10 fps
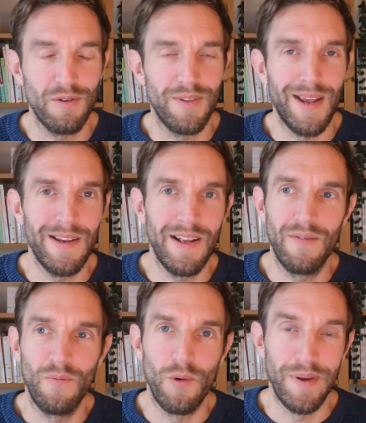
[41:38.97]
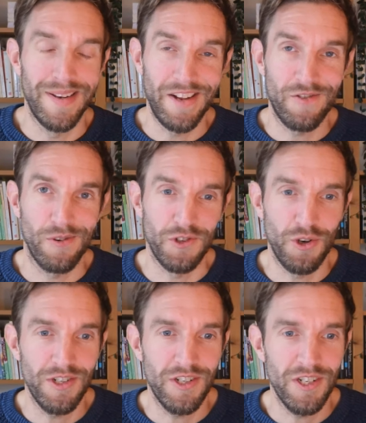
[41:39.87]
so they would be natural
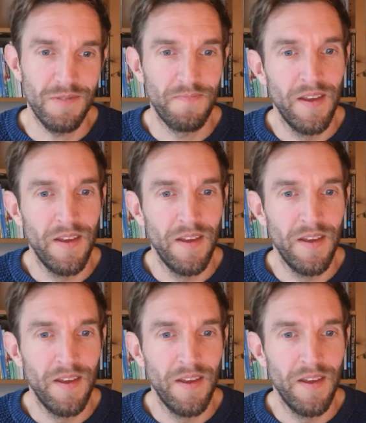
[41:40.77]
choices.